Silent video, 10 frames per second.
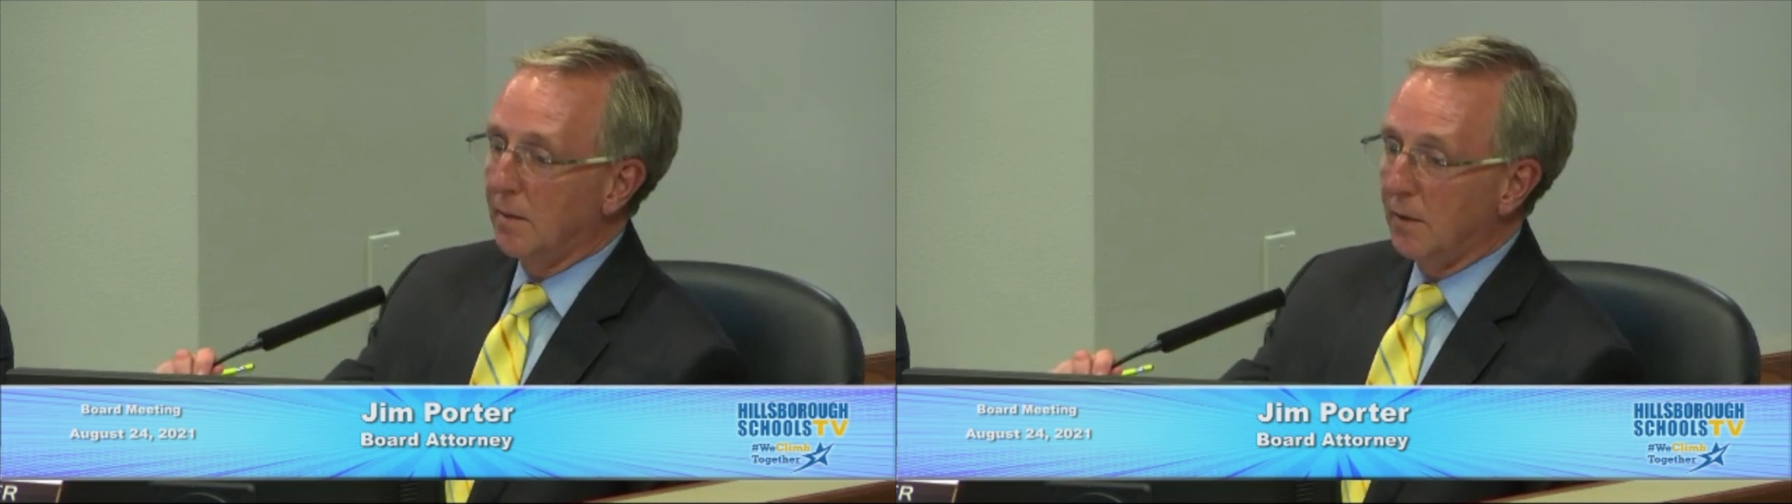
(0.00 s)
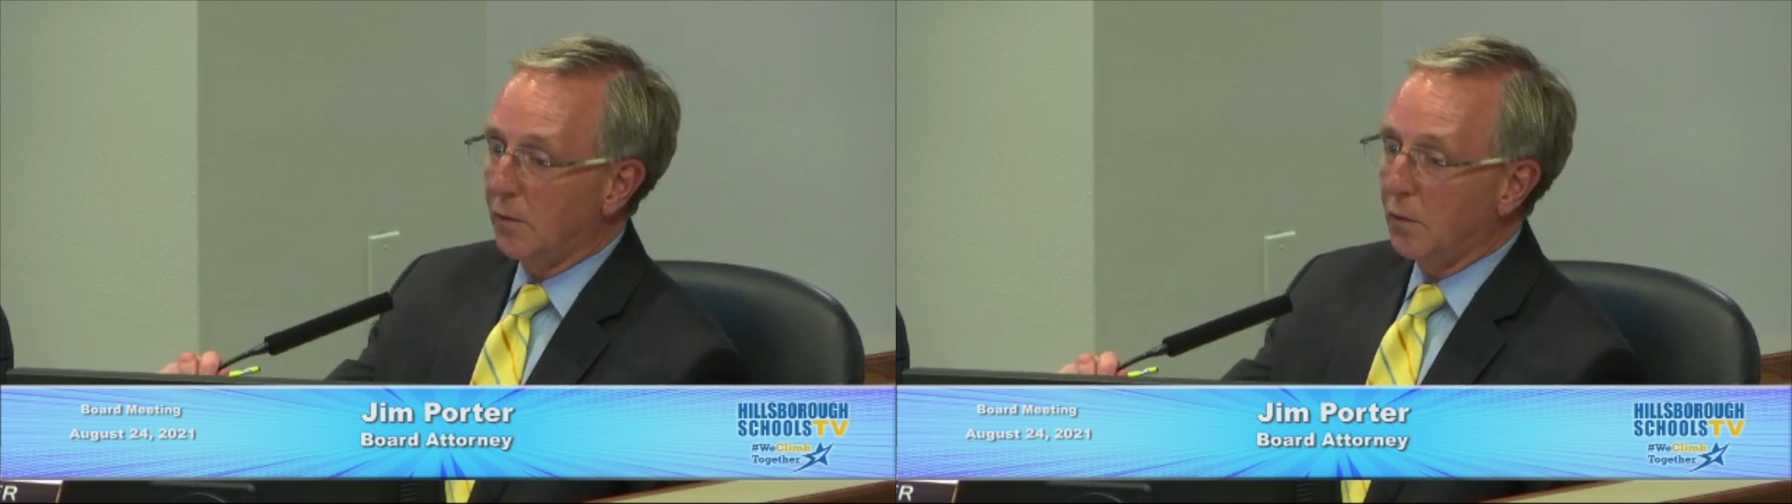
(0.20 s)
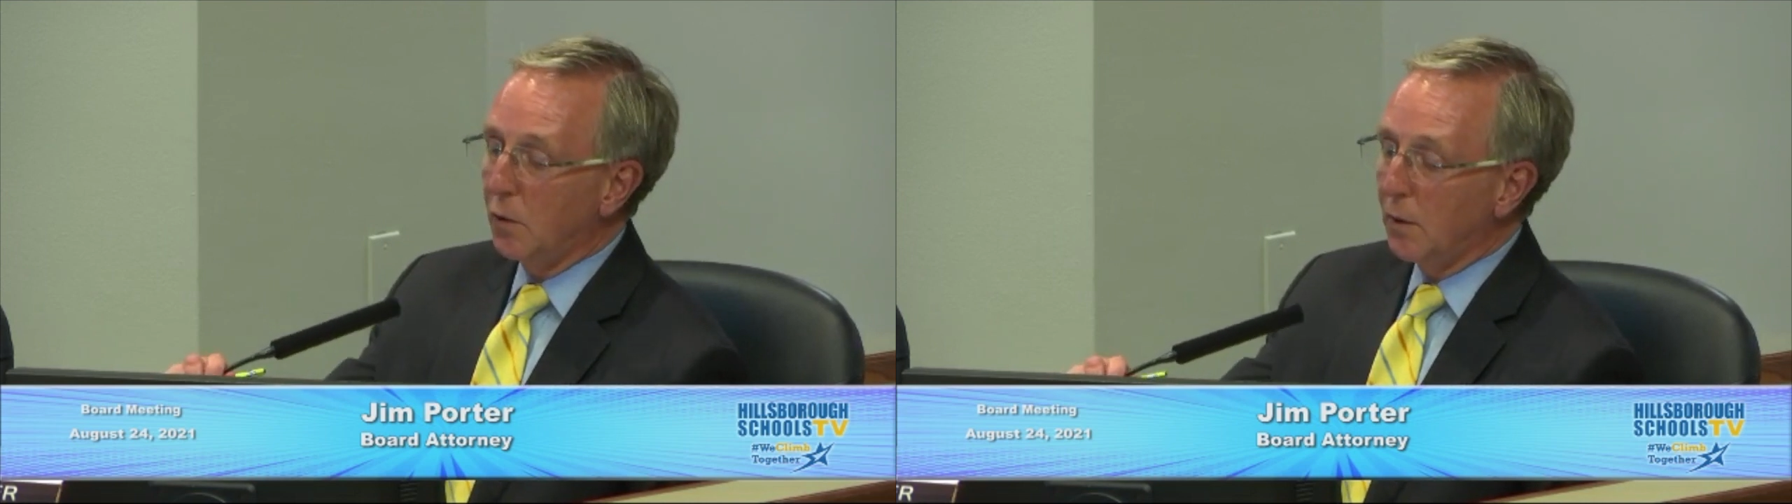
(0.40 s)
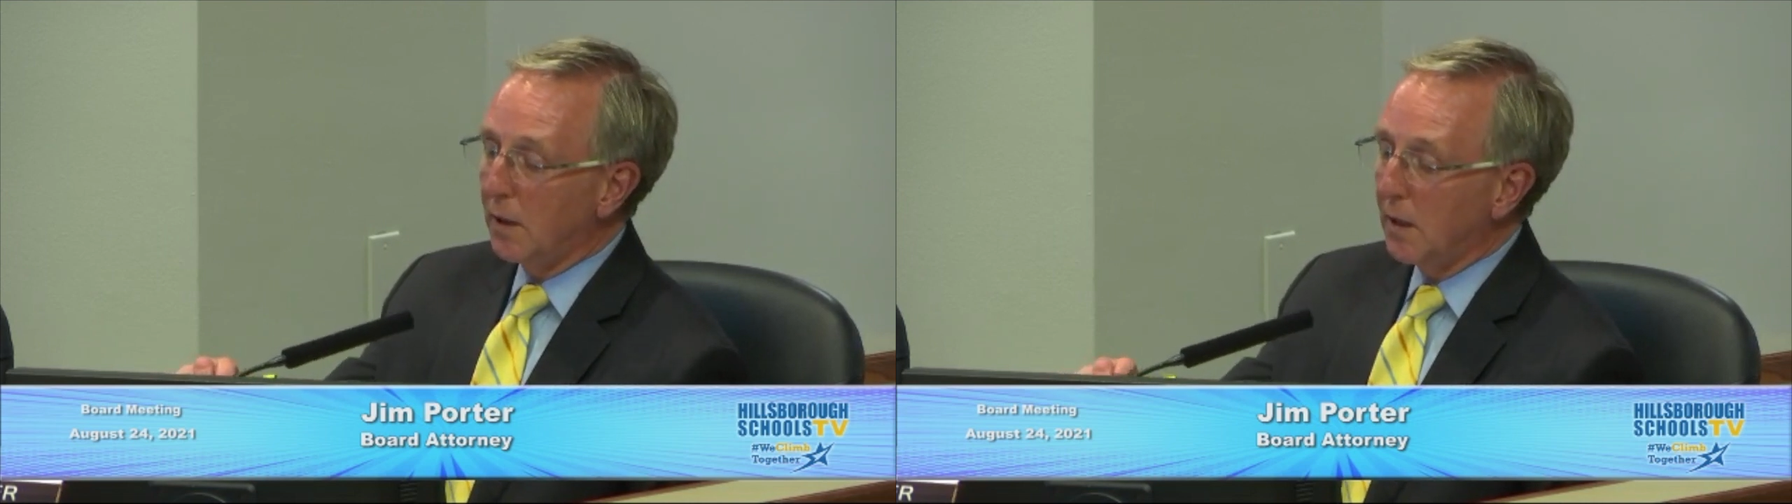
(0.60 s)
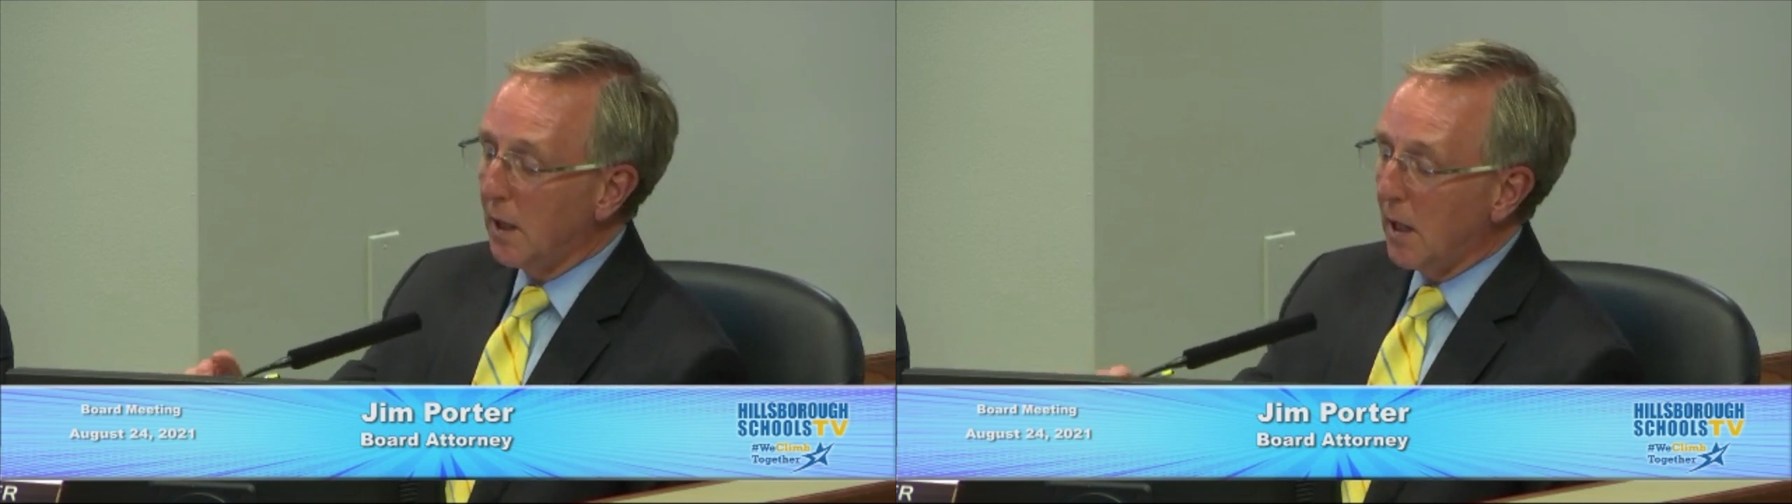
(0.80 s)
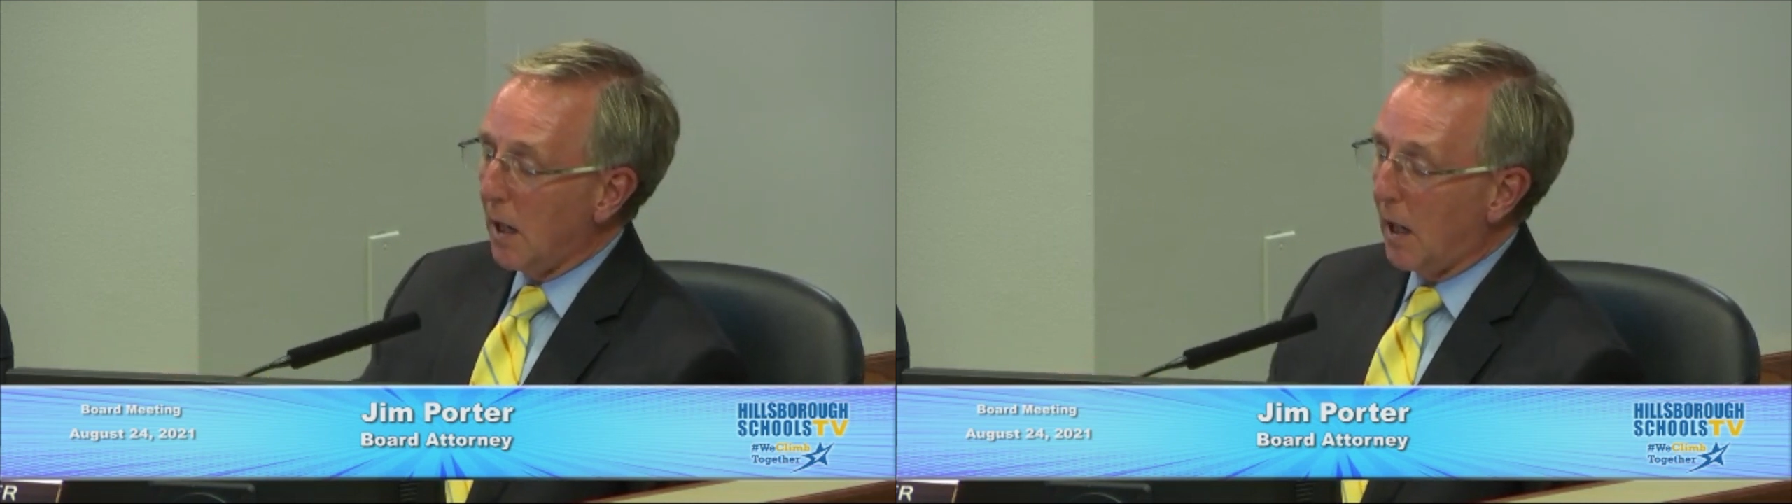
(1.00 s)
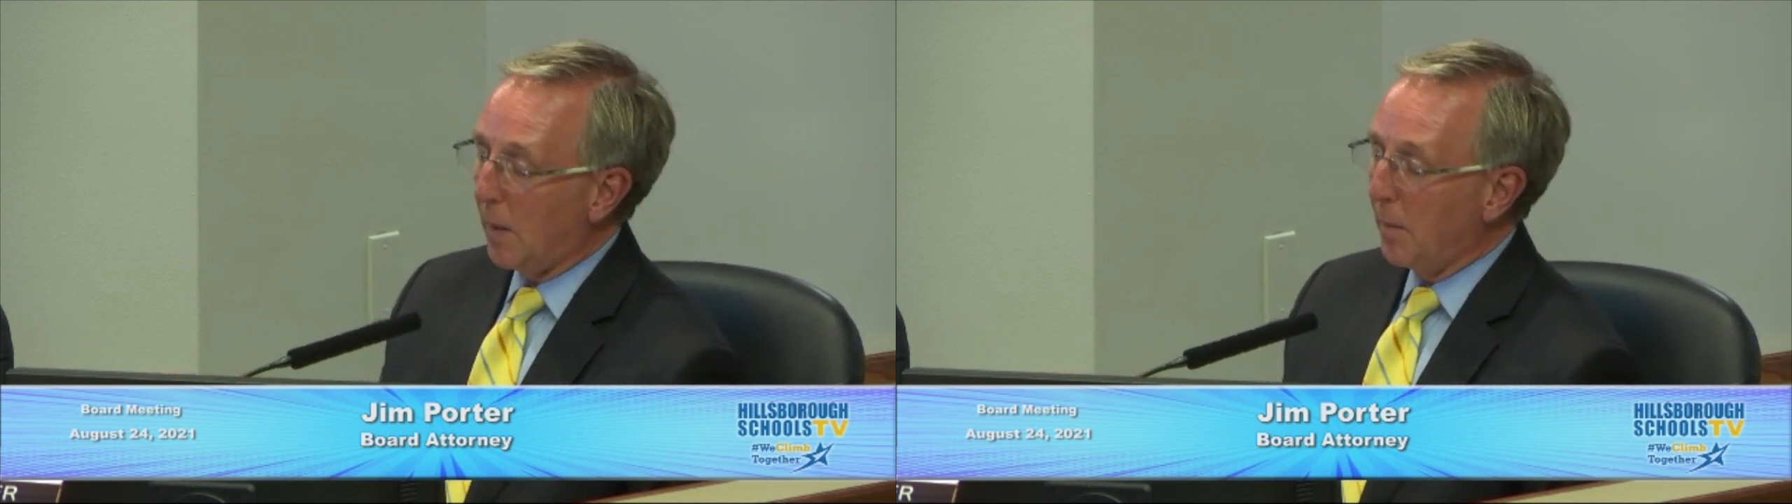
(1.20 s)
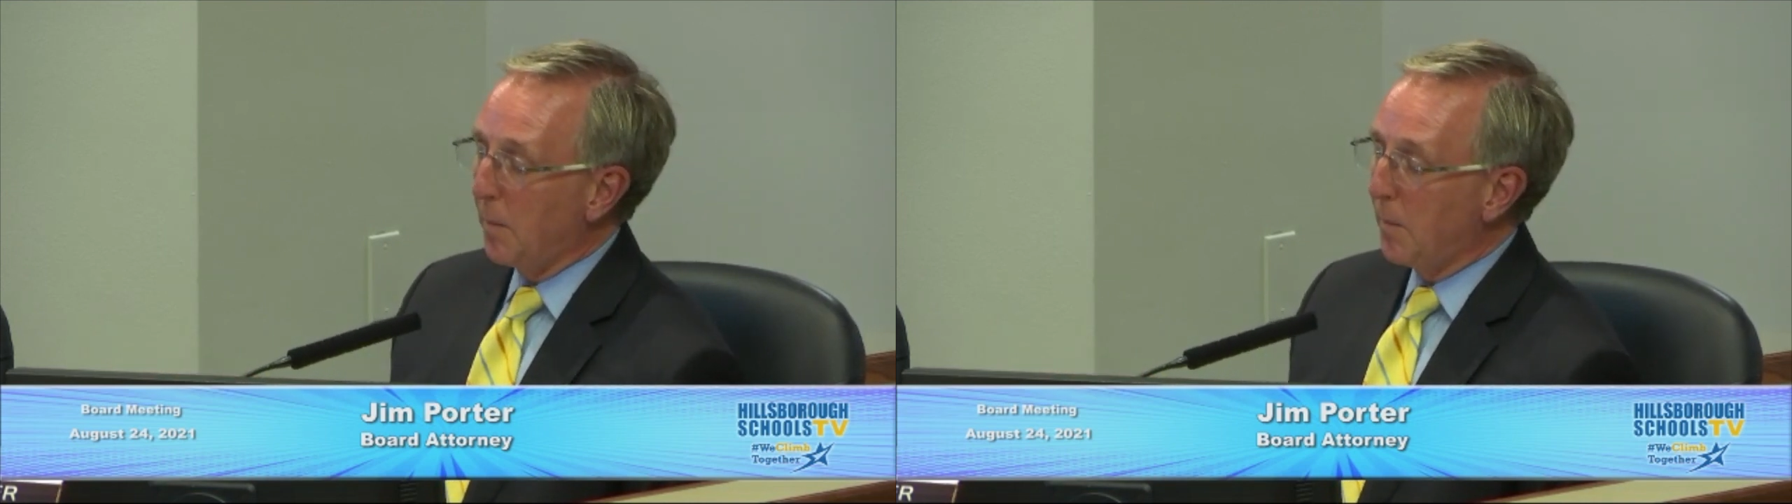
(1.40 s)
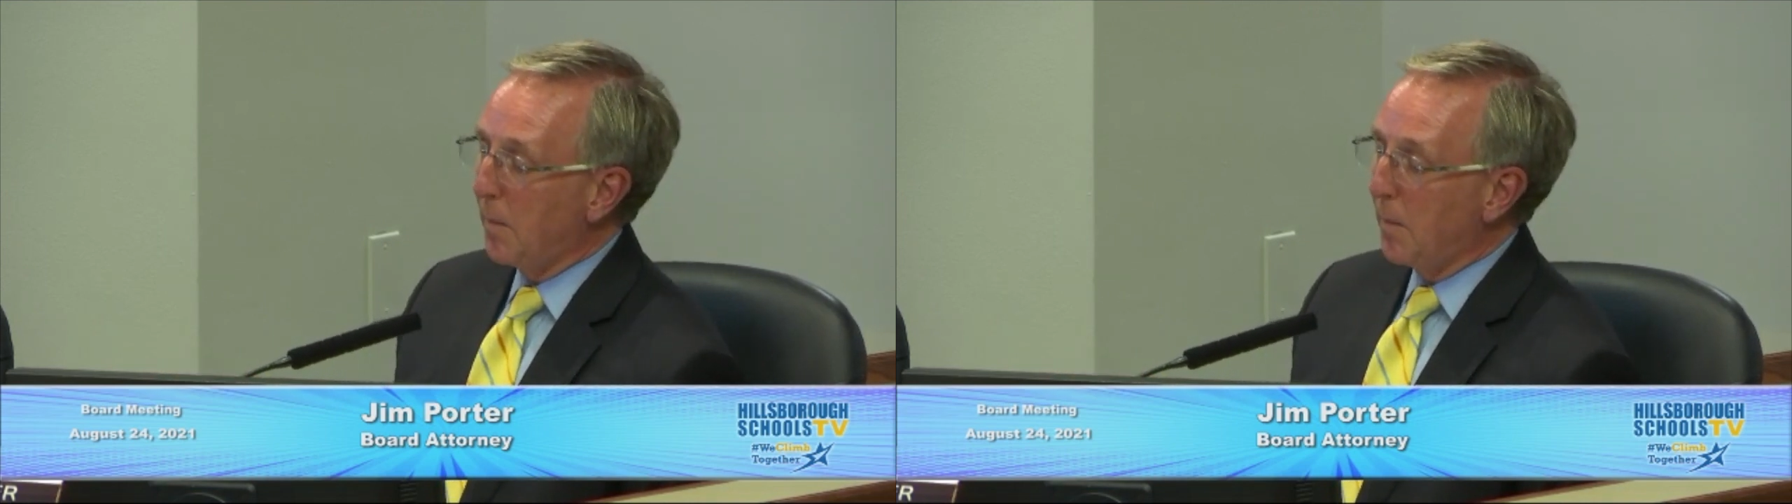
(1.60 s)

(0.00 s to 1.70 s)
this to it, and